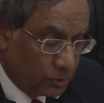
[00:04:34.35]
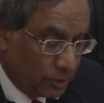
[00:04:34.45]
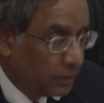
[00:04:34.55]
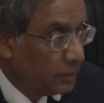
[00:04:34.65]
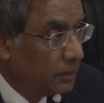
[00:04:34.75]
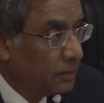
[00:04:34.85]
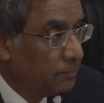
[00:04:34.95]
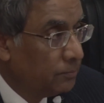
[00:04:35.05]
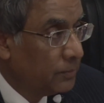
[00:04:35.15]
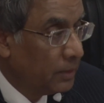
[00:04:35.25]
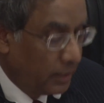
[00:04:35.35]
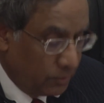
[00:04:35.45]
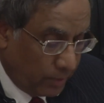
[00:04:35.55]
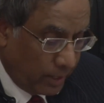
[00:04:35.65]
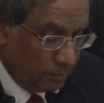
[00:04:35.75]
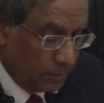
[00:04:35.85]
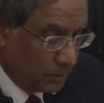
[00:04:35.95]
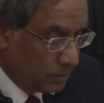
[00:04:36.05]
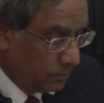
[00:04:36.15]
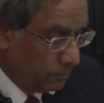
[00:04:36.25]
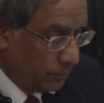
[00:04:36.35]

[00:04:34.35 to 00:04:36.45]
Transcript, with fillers: strategic environment